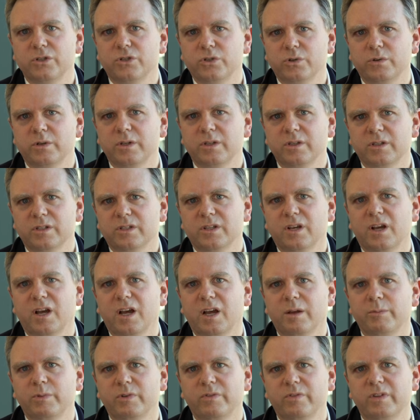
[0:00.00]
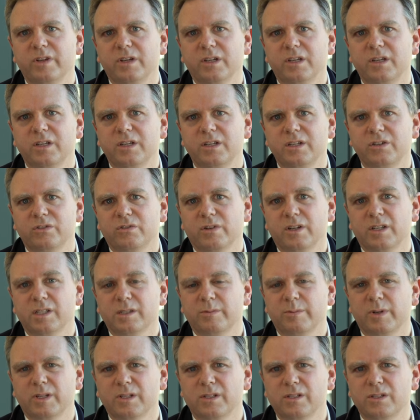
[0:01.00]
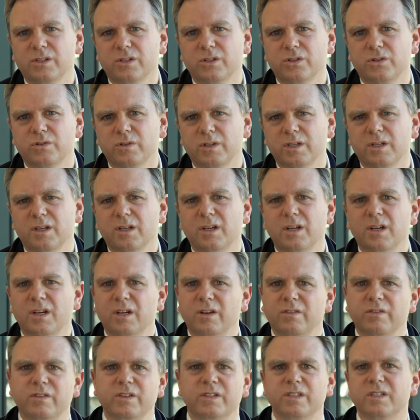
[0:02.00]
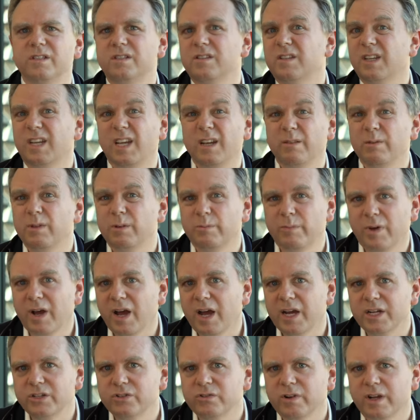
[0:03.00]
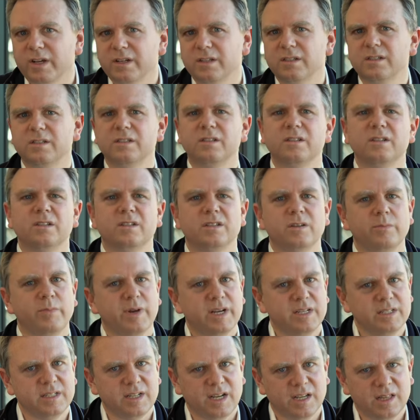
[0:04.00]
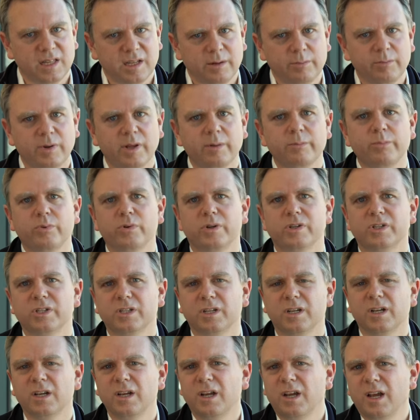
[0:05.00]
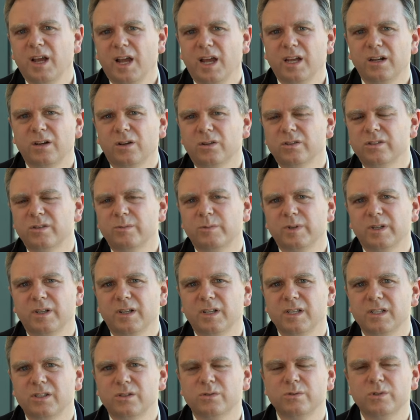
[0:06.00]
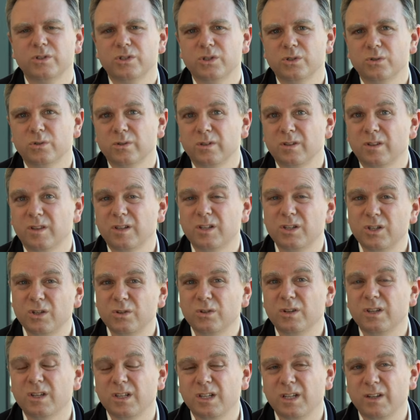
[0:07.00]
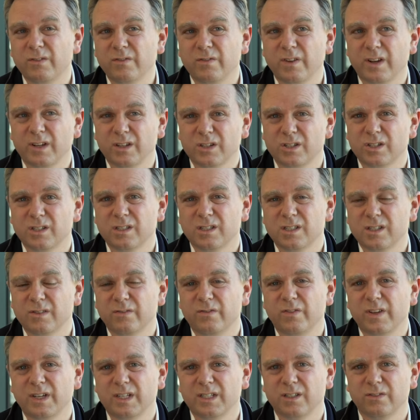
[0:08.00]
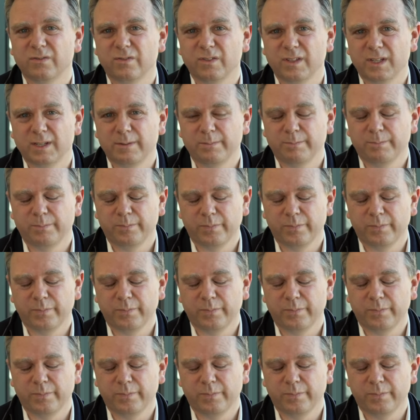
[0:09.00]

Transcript: during the time of their kidney transplant surgery. This is to keep them hydrated, to maintain their blood pressure, and ultimately to ensure that the new kidney functions effectively.